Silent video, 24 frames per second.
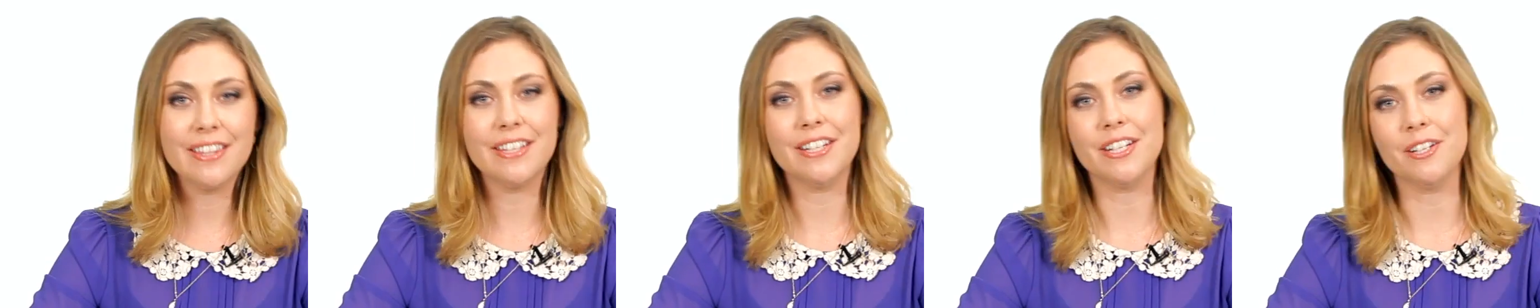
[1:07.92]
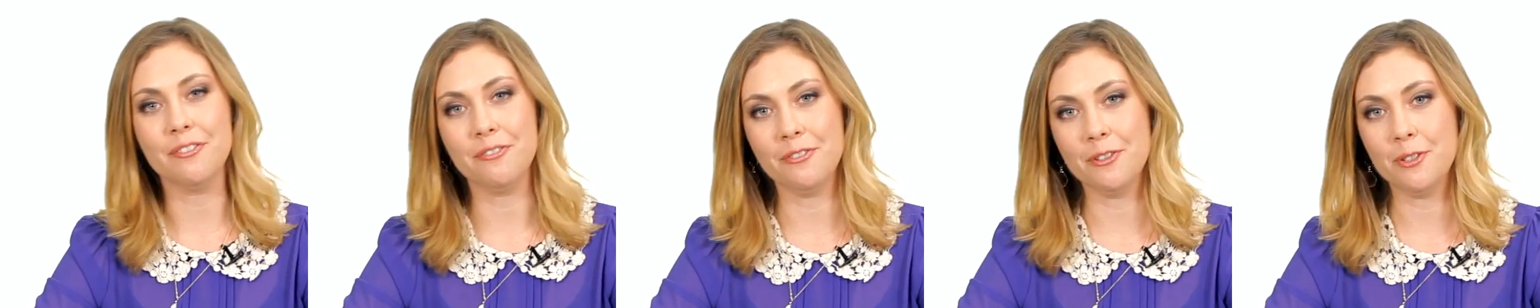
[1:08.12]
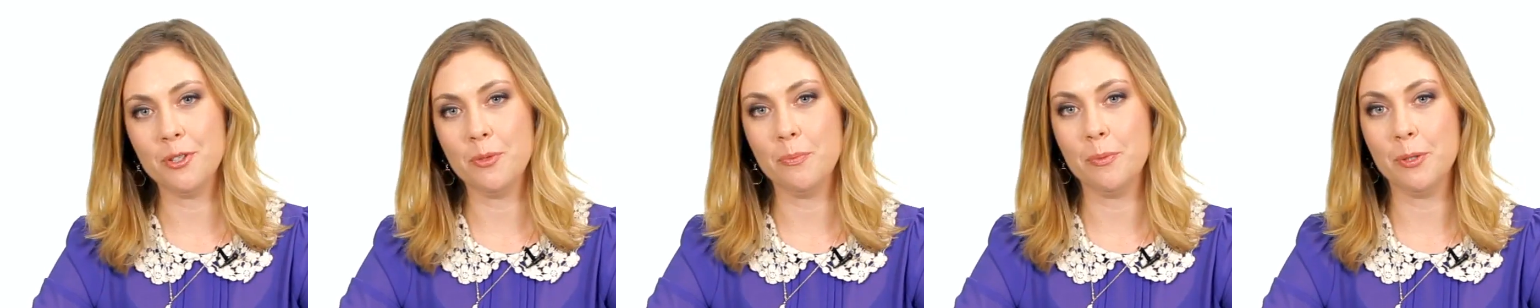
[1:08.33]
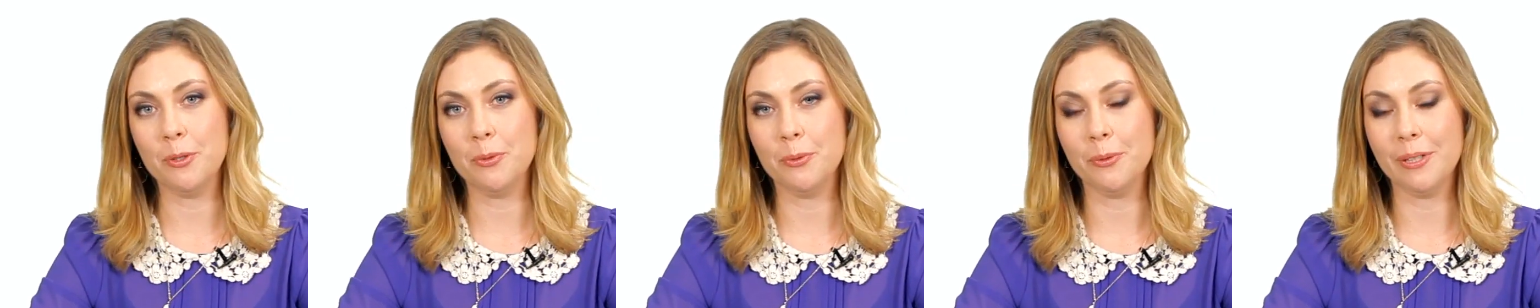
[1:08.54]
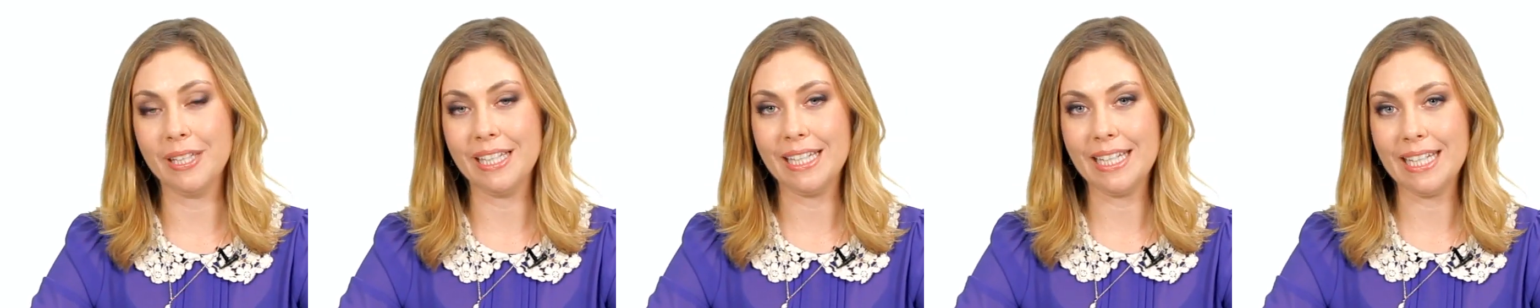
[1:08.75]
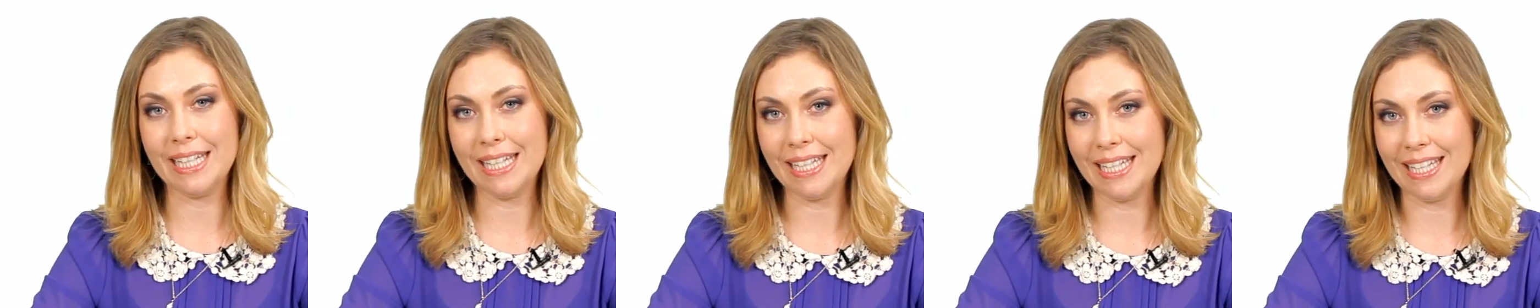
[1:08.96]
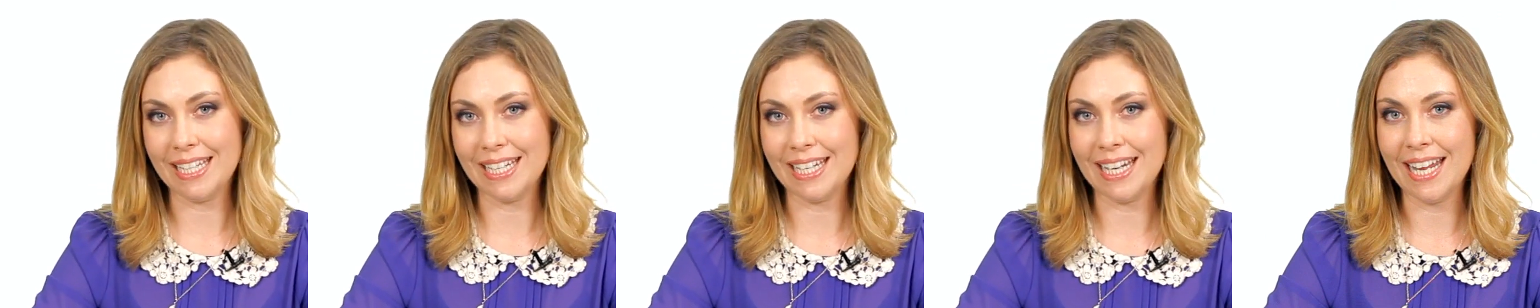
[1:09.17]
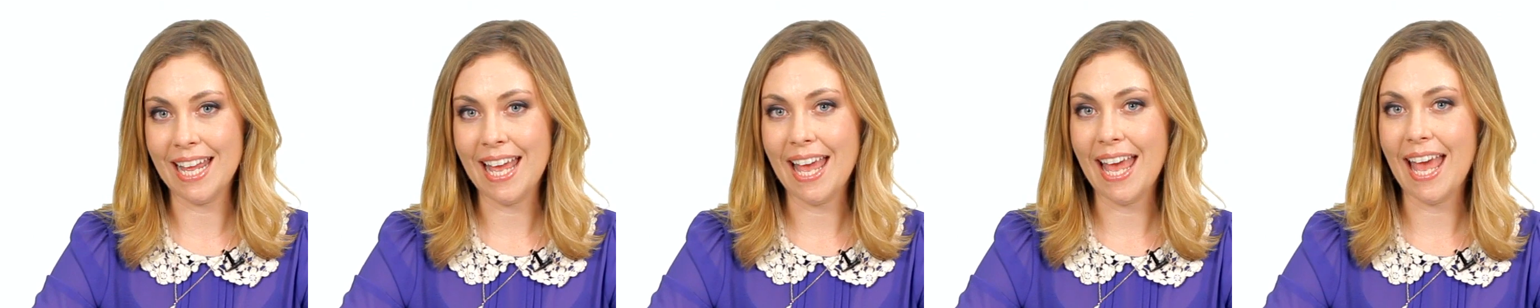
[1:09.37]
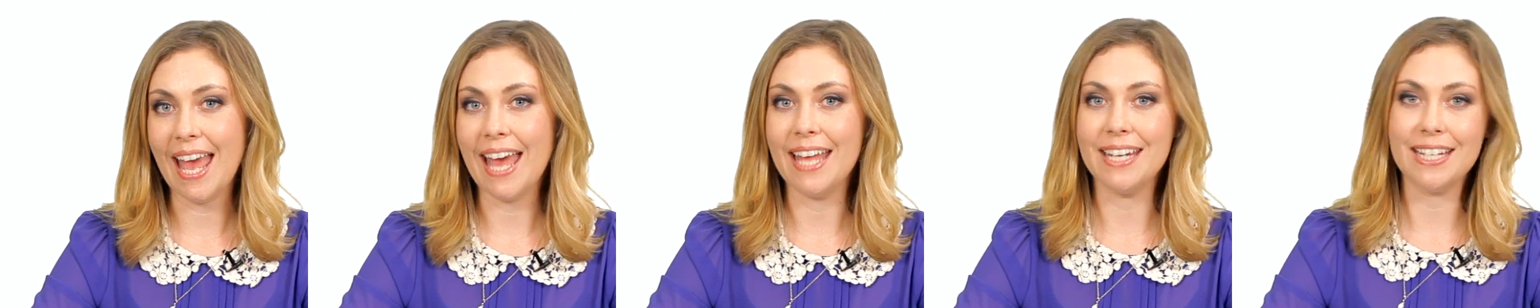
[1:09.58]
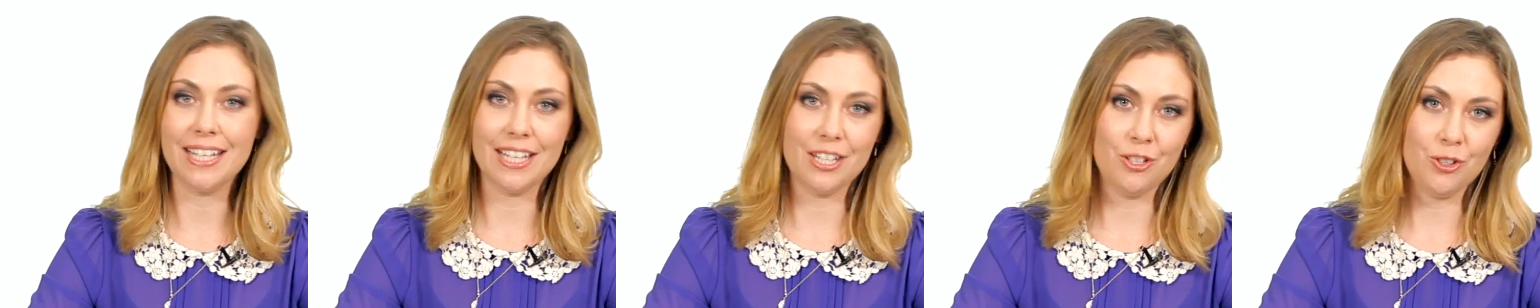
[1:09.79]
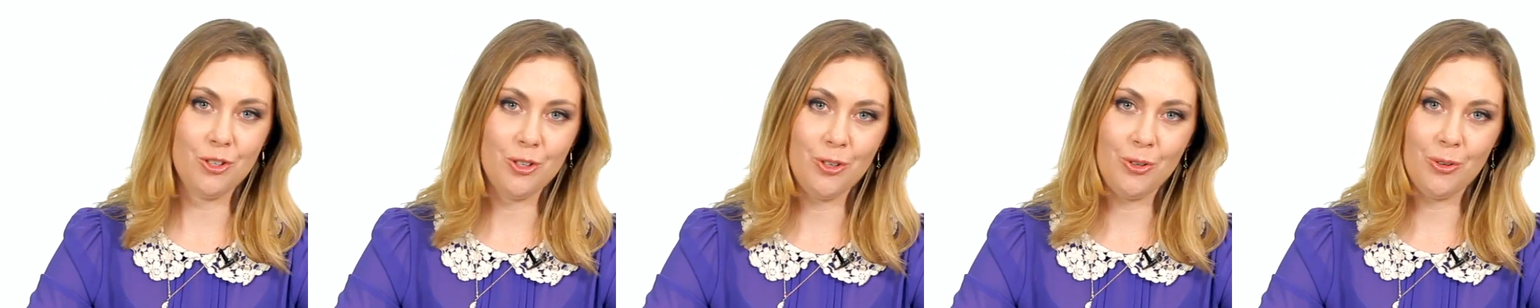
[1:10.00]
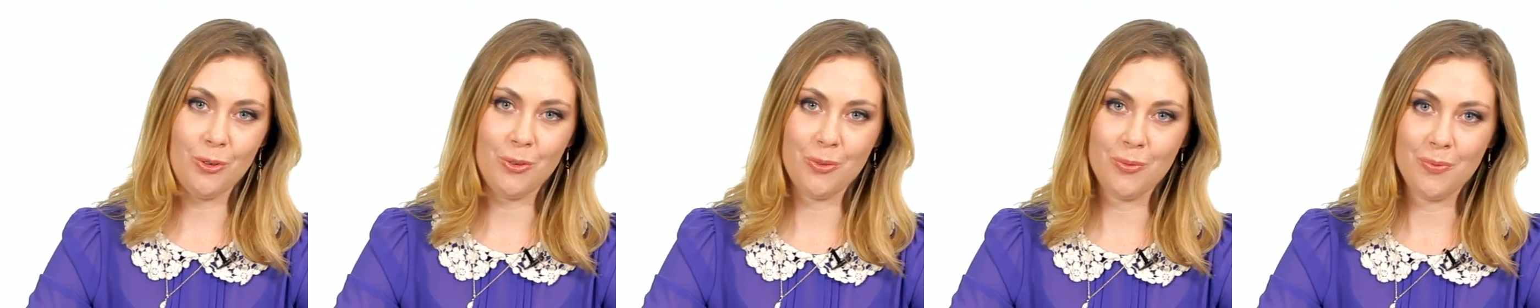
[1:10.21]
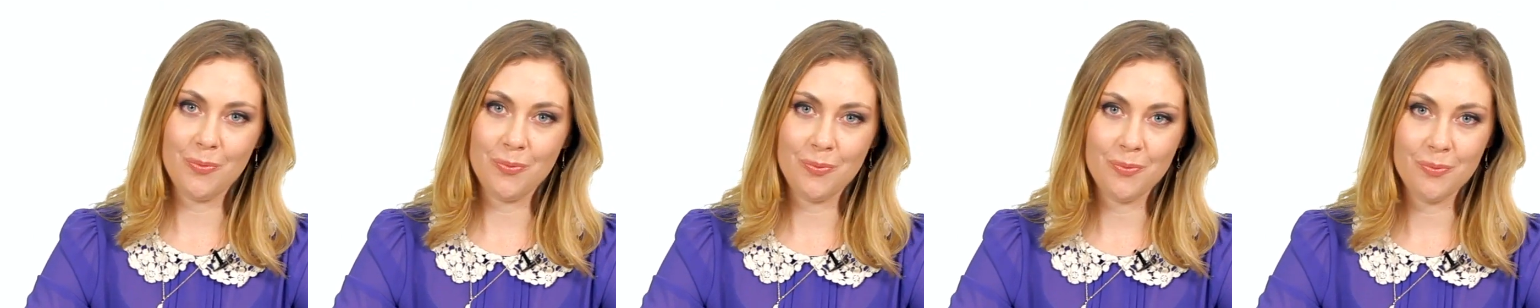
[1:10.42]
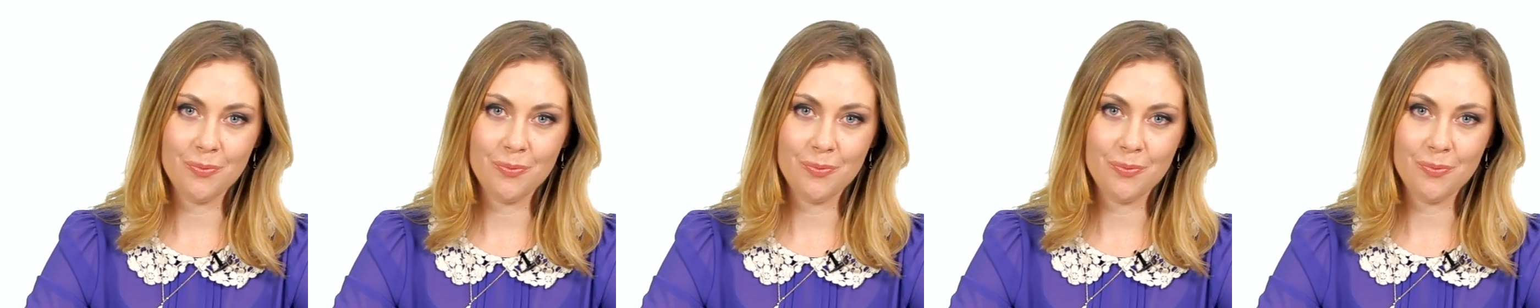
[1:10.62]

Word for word: the difference between in and into.